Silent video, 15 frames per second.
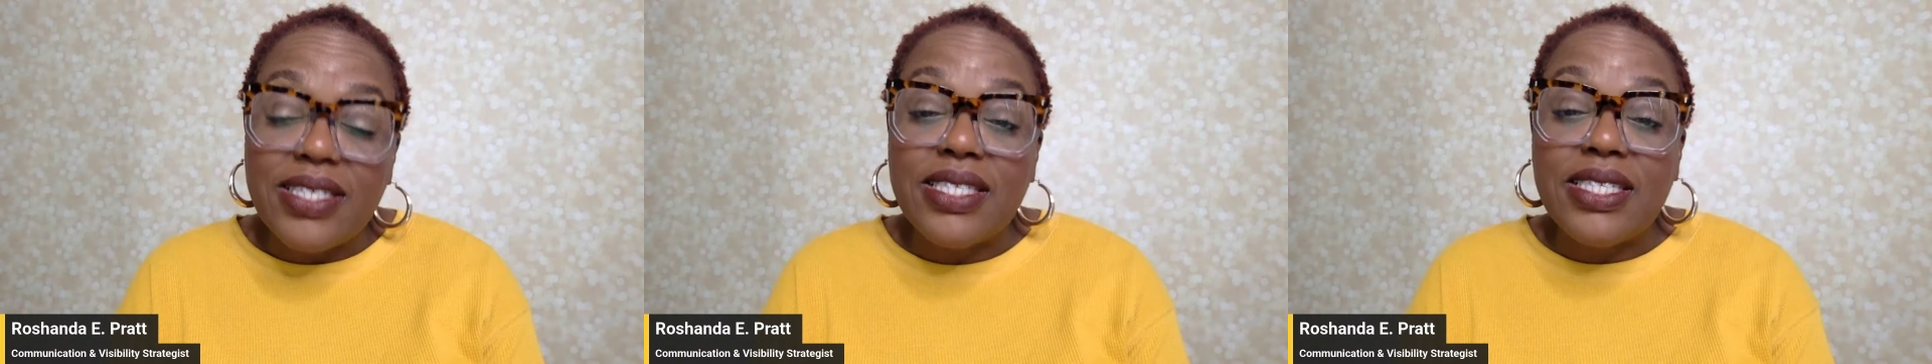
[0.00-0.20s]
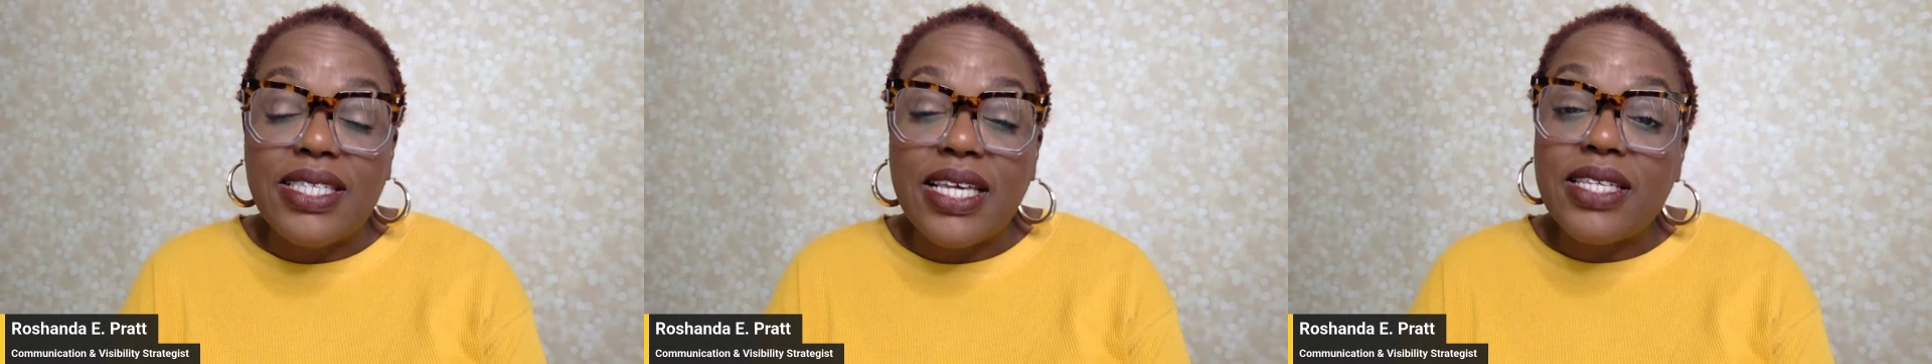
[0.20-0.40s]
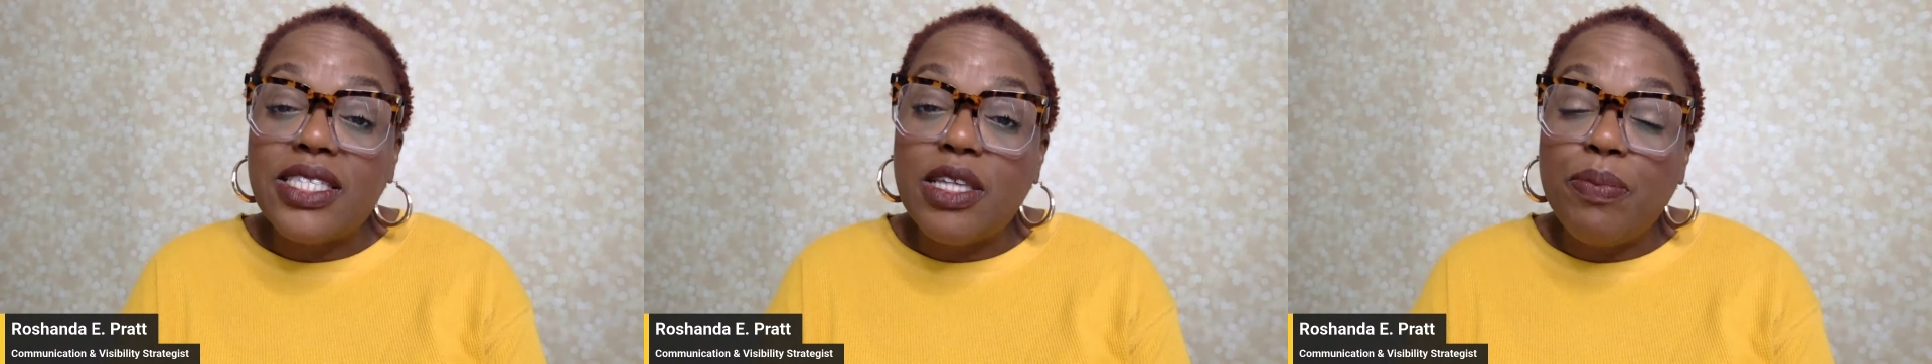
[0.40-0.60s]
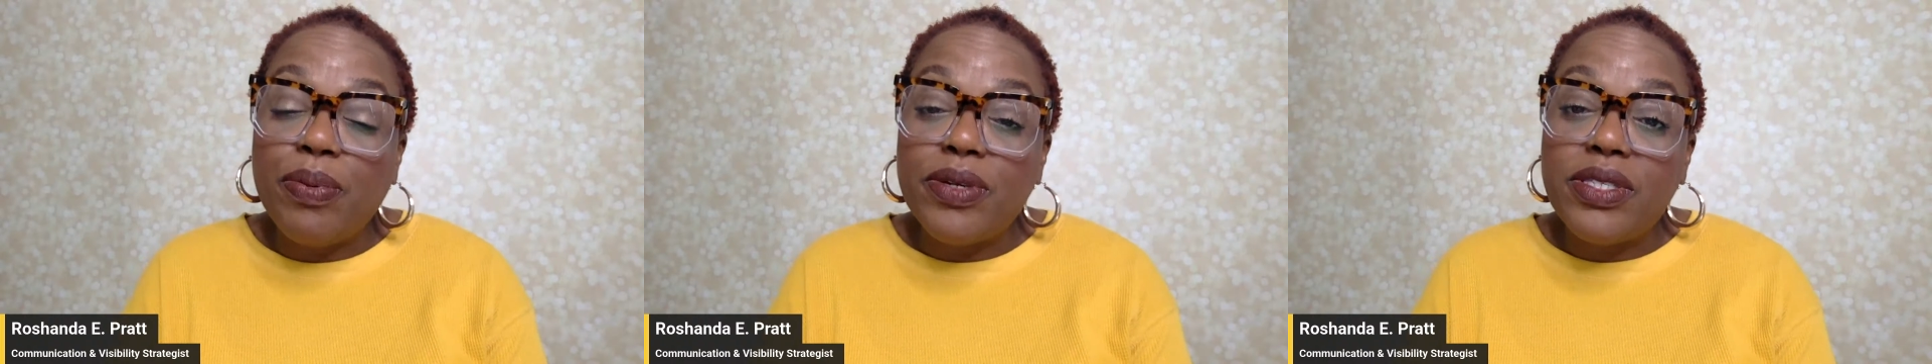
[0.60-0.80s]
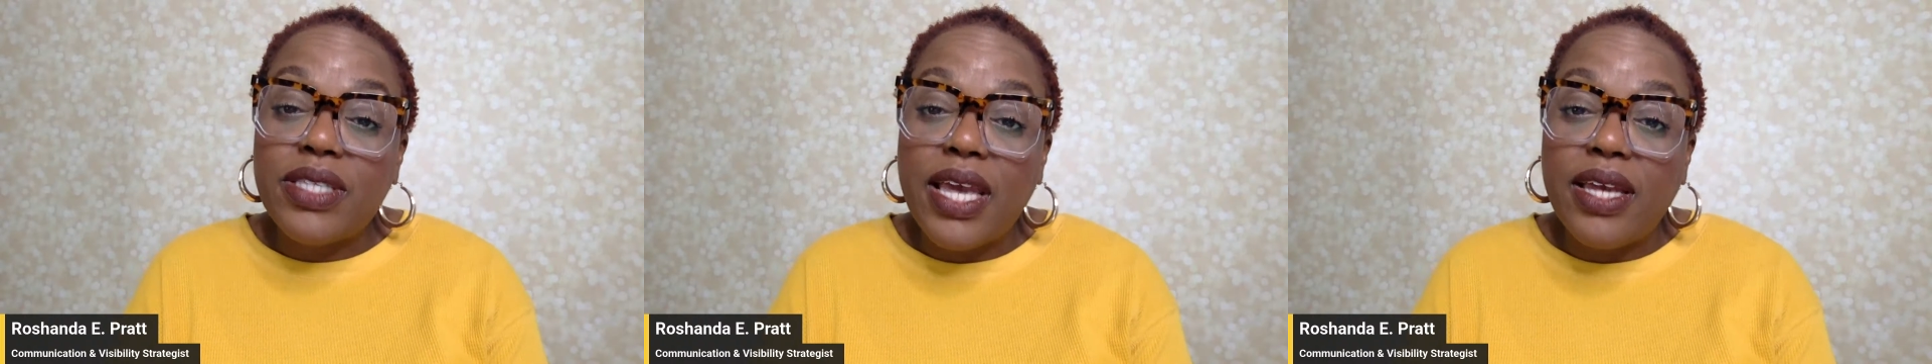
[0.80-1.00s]

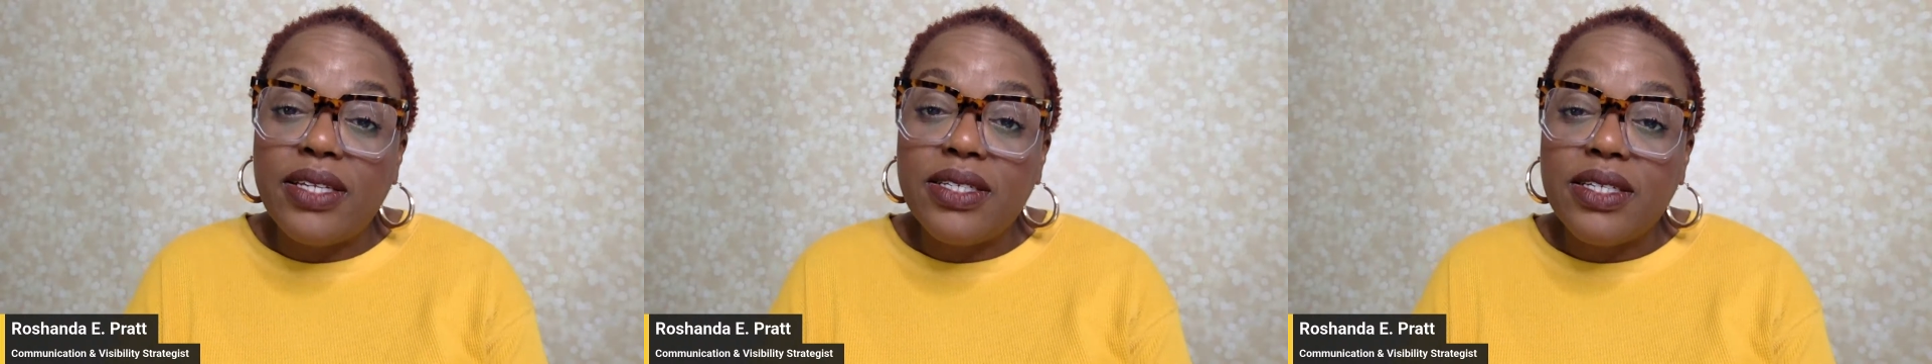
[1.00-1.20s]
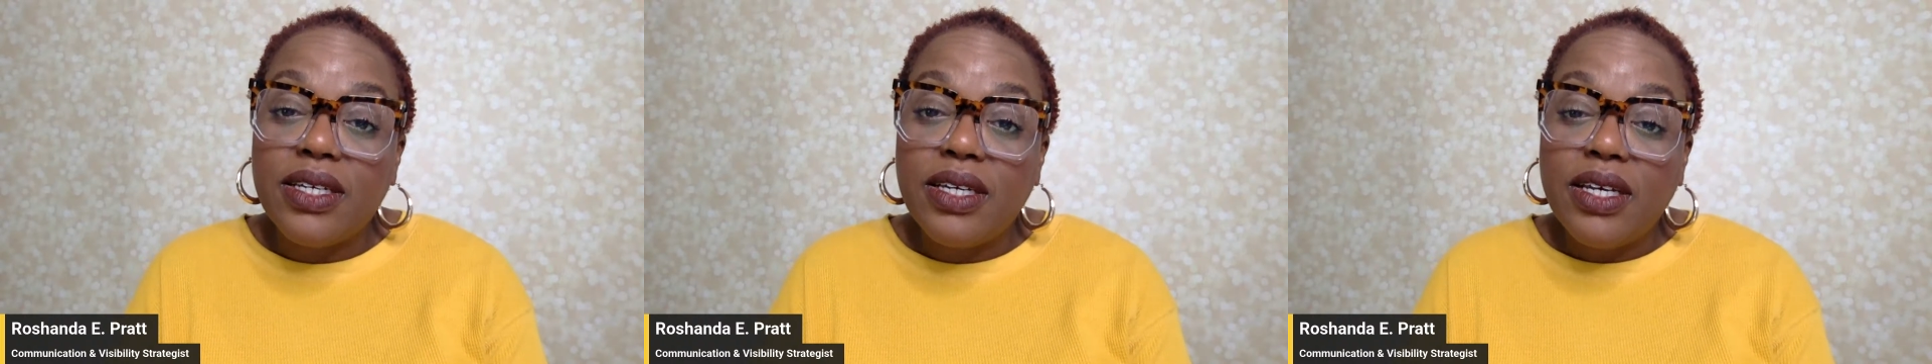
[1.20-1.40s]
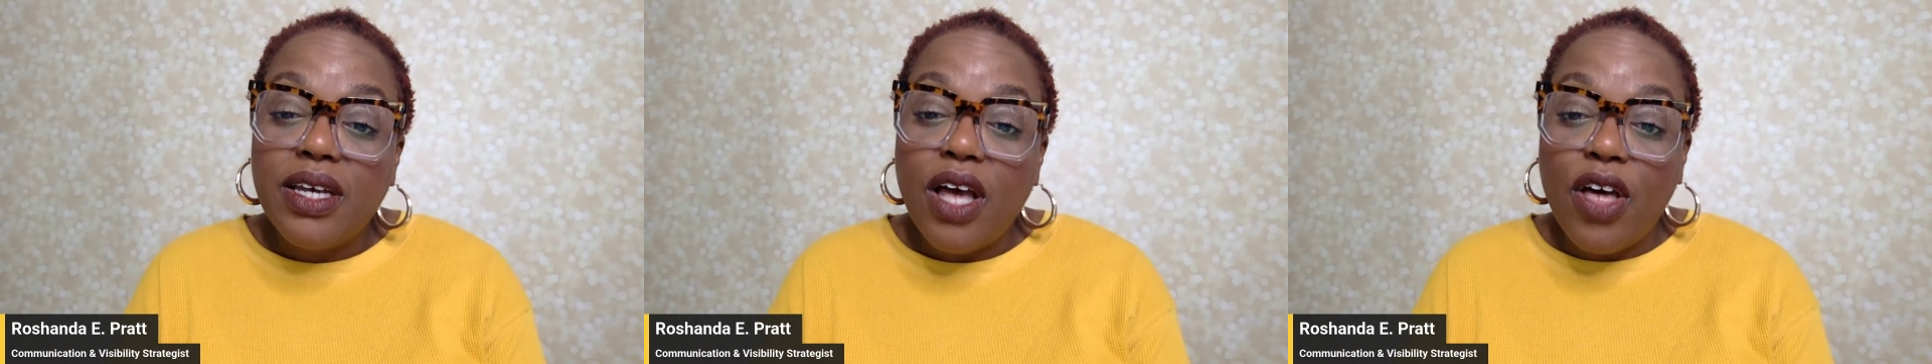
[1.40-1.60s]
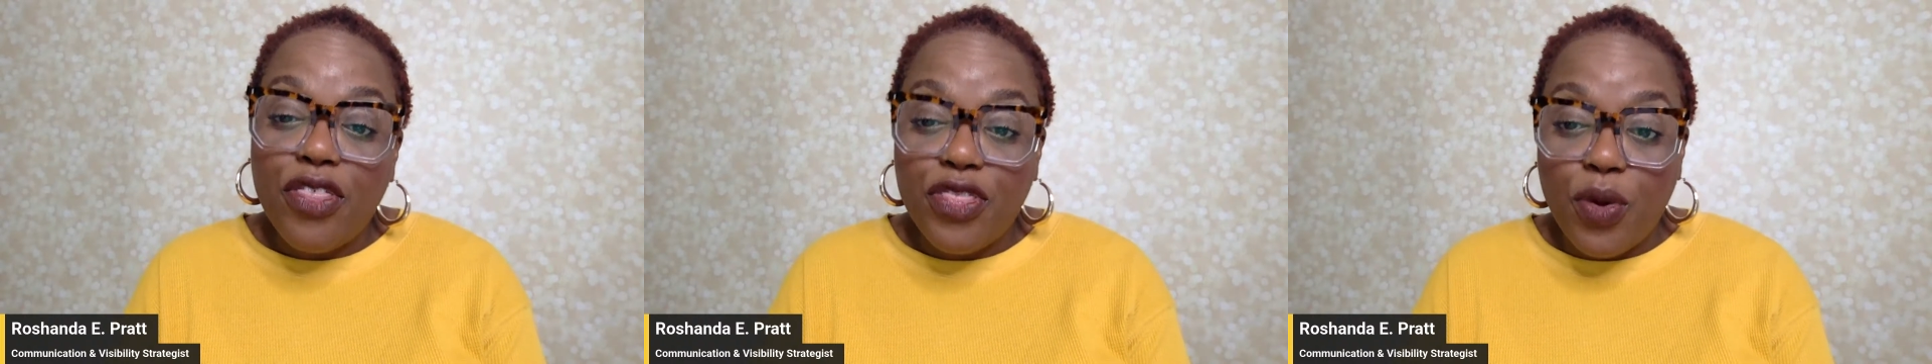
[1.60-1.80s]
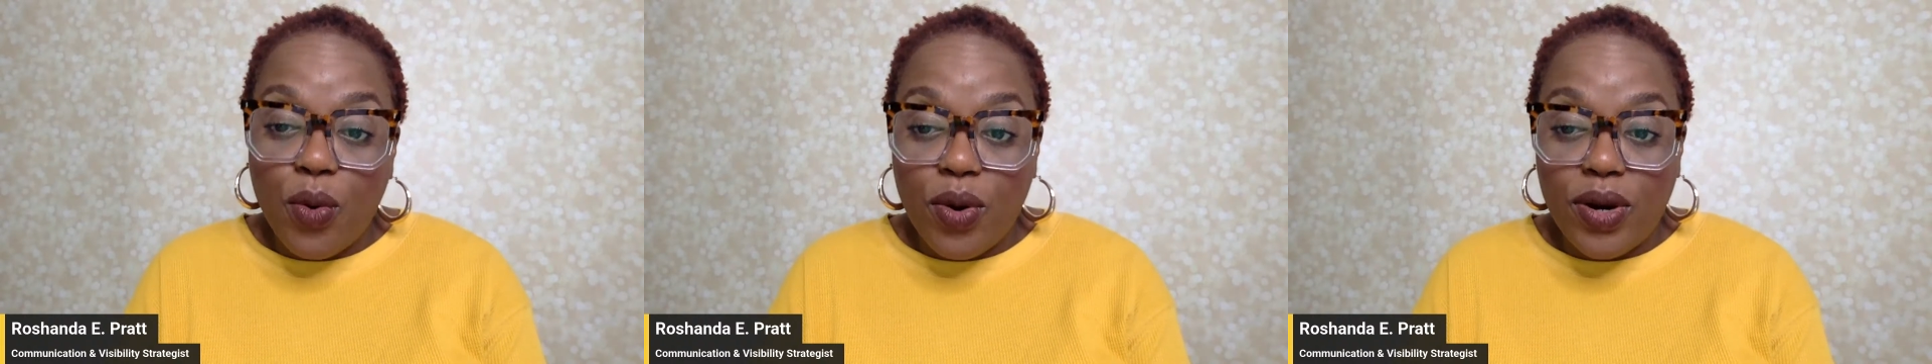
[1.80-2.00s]
60%
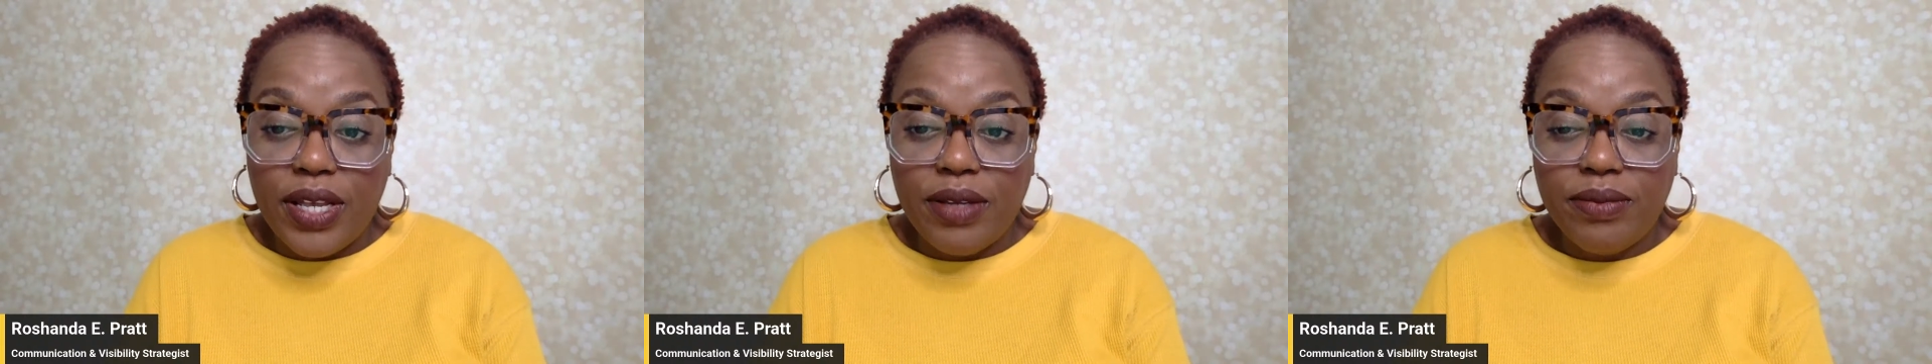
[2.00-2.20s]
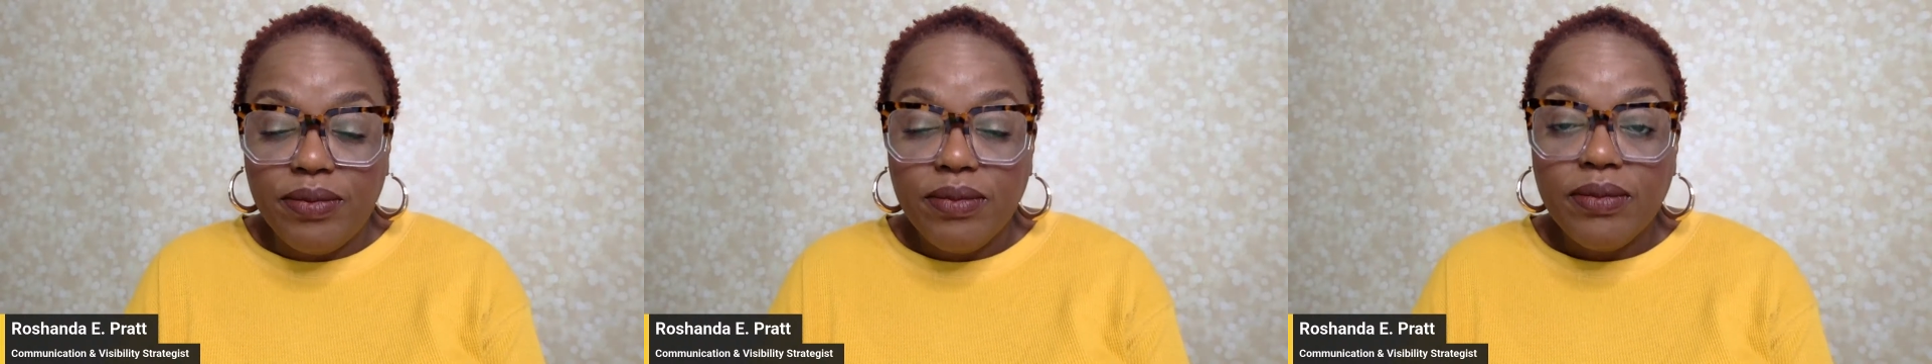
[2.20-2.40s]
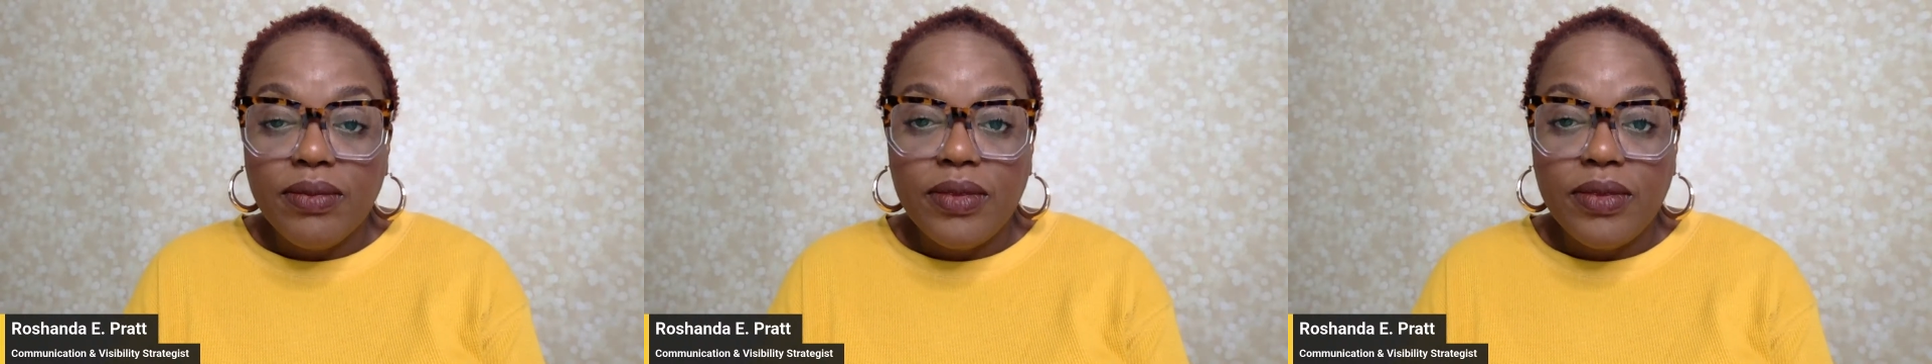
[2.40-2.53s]
authority,